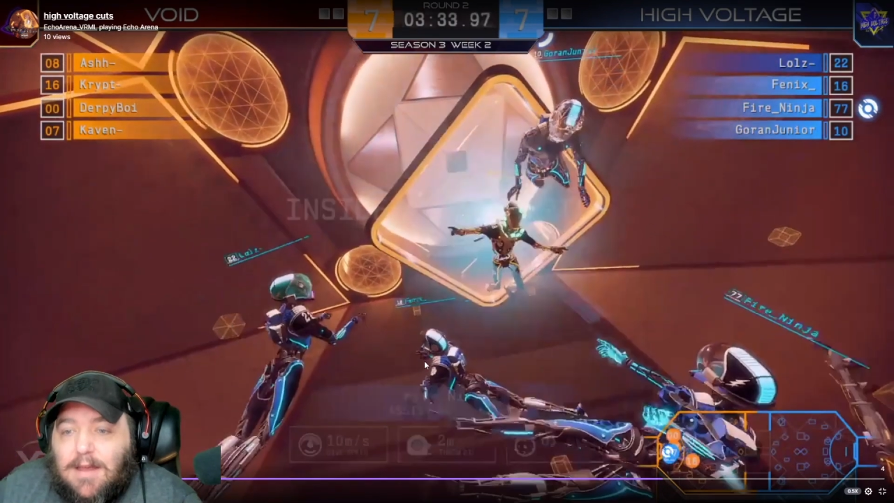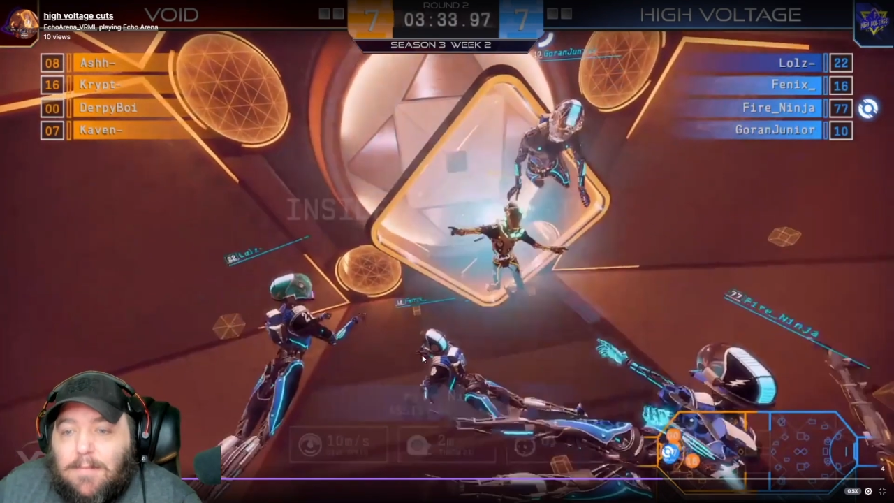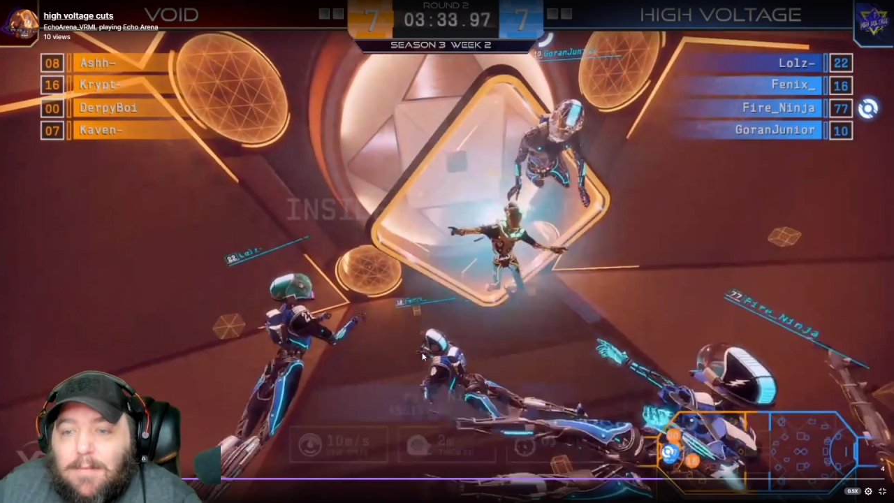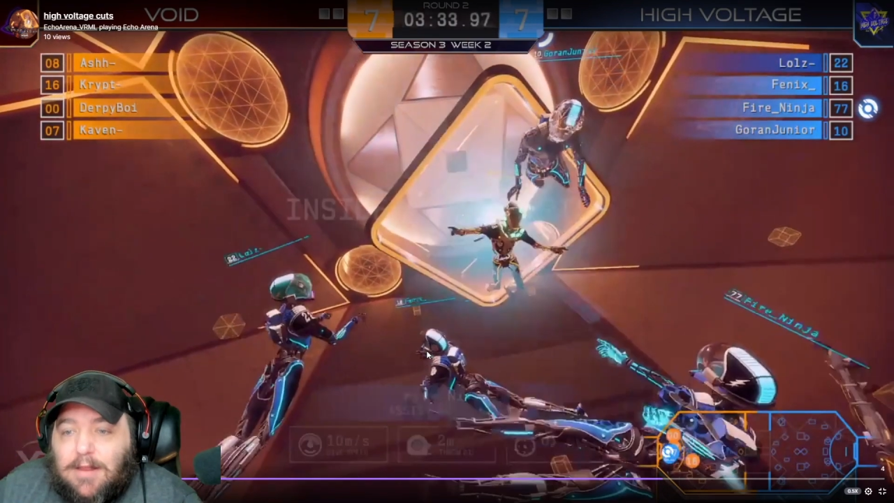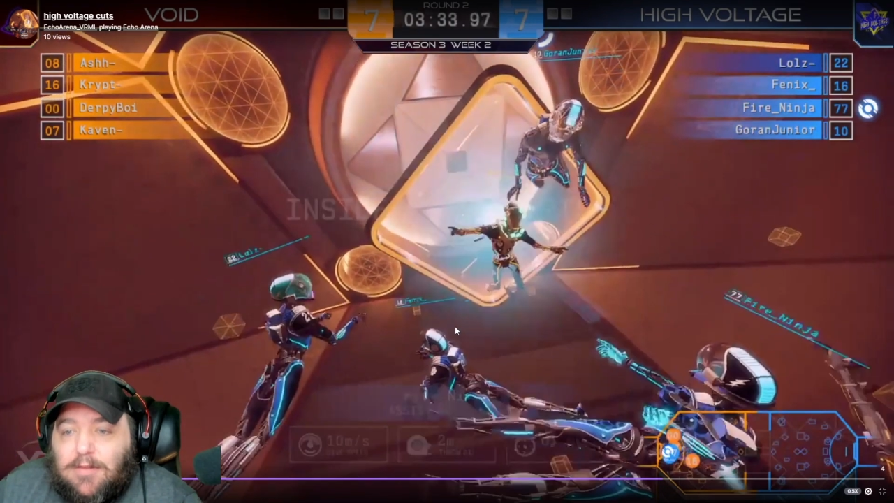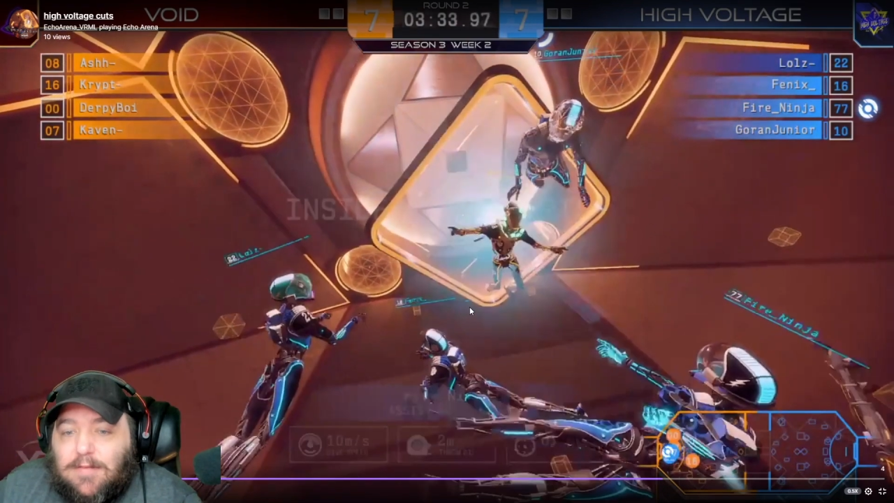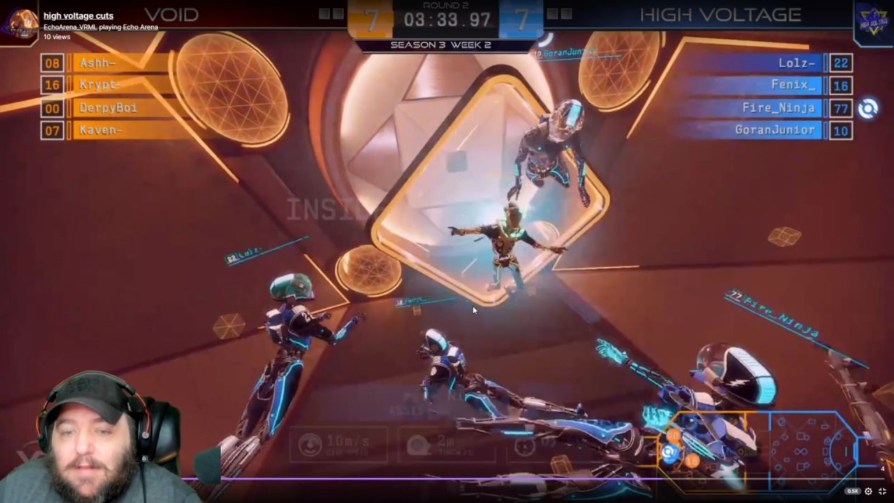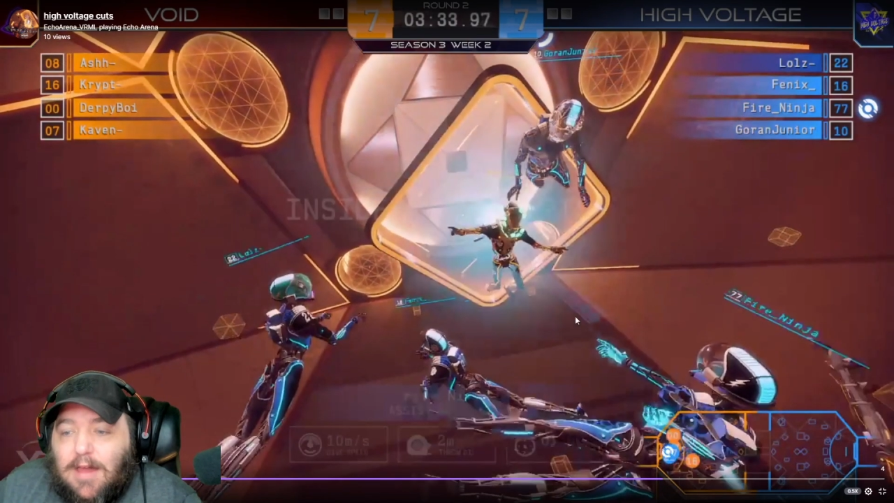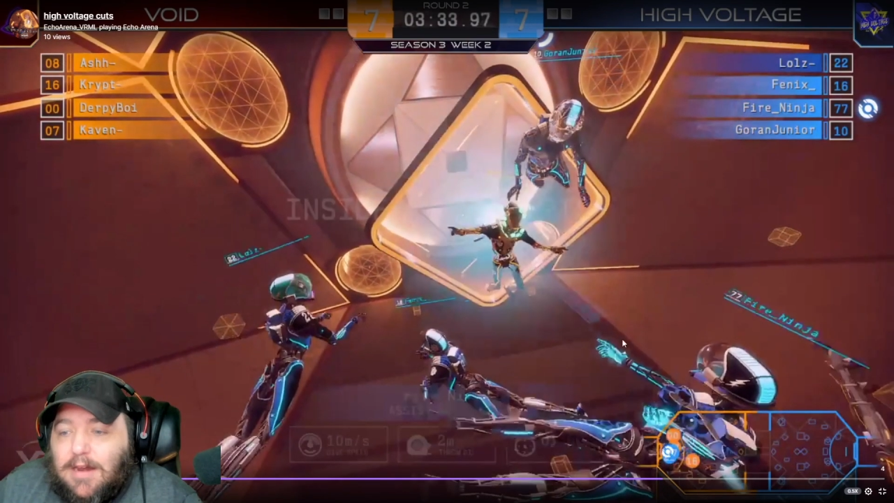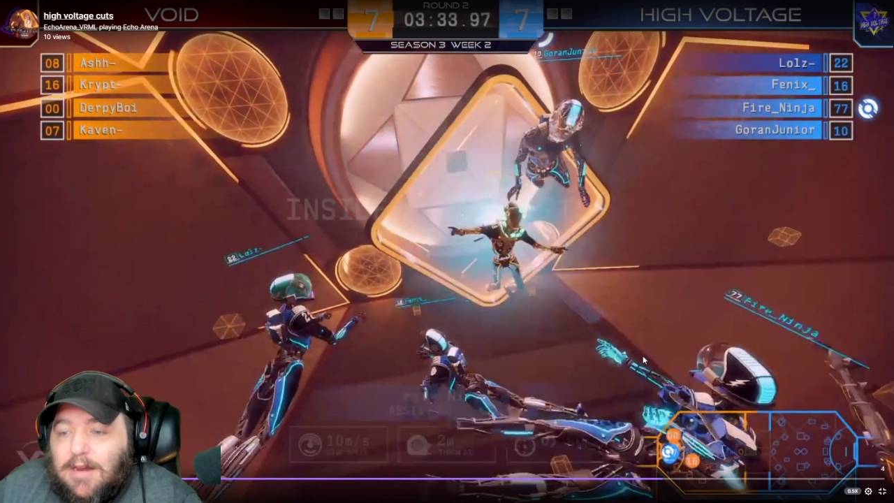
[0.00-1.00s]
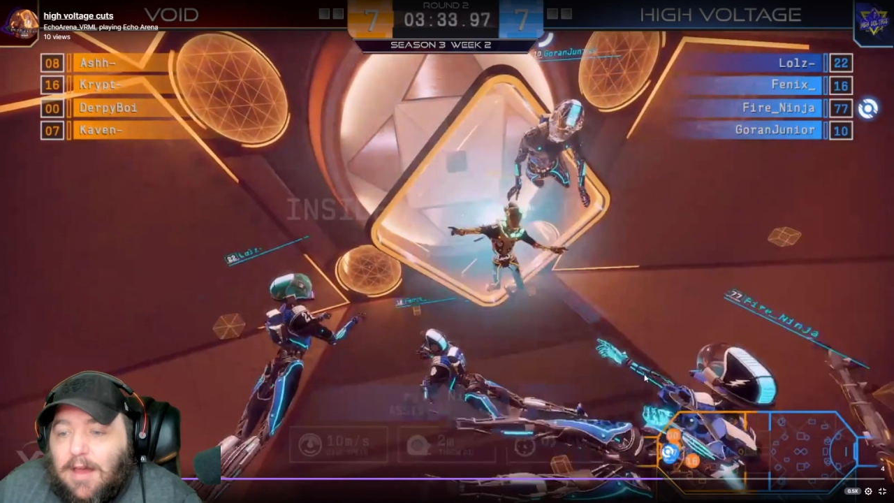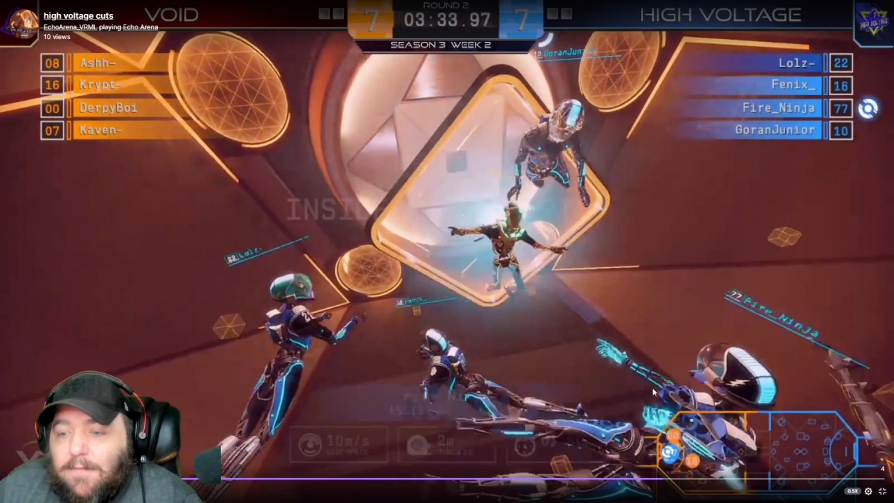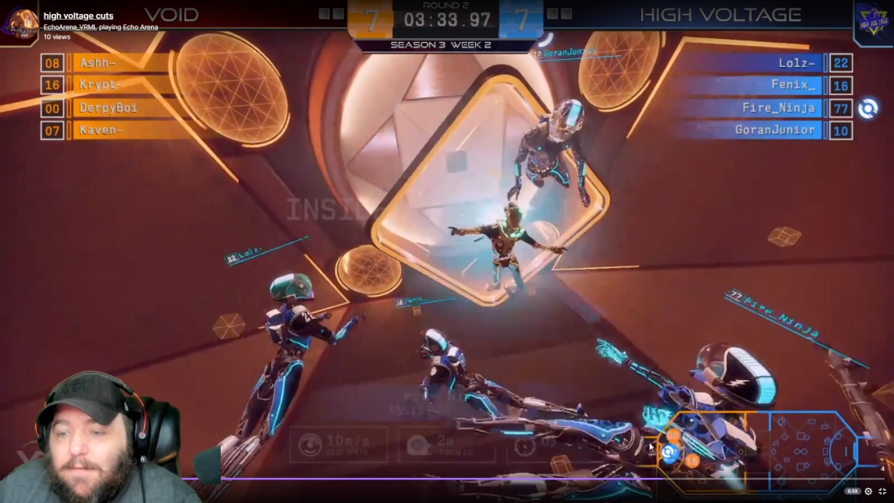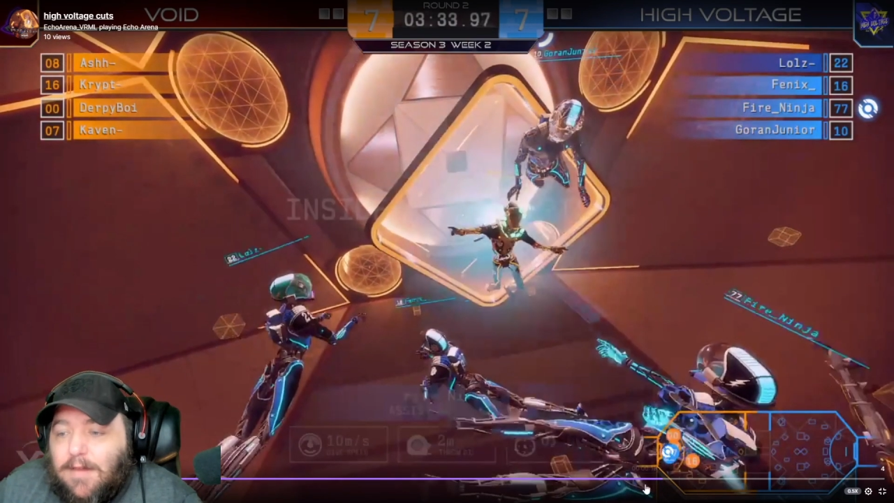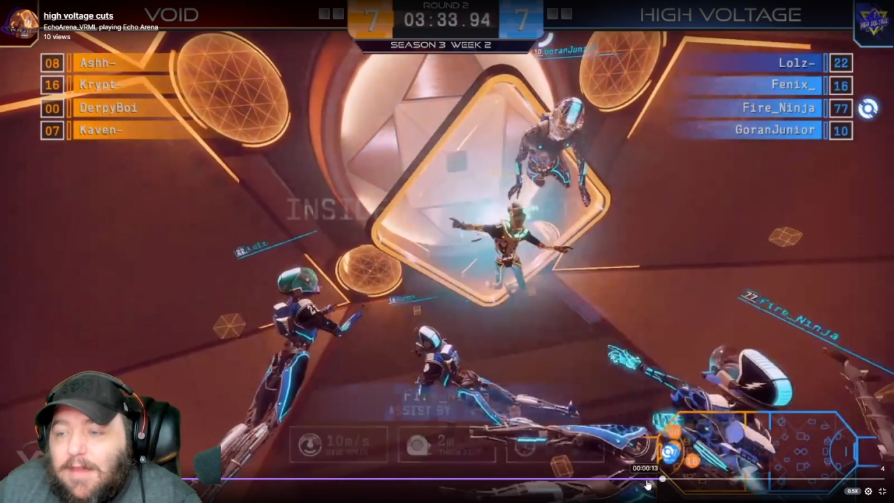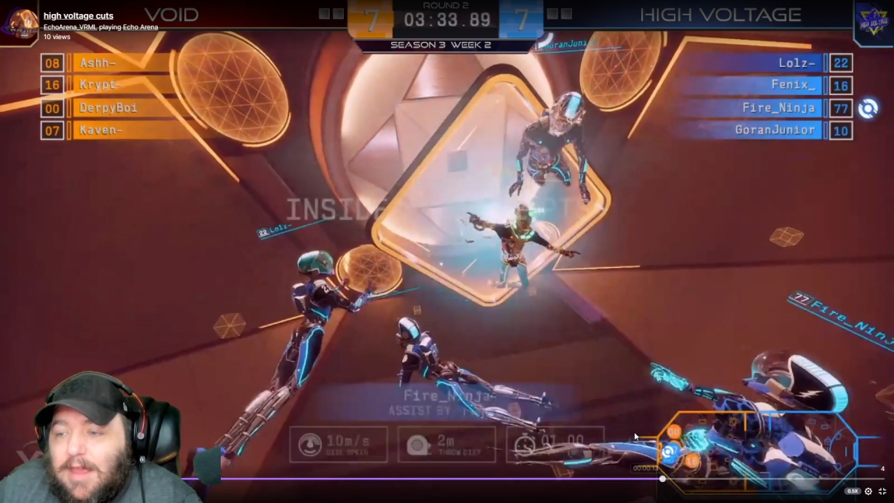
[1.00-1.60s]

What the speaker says: but it's just not enough.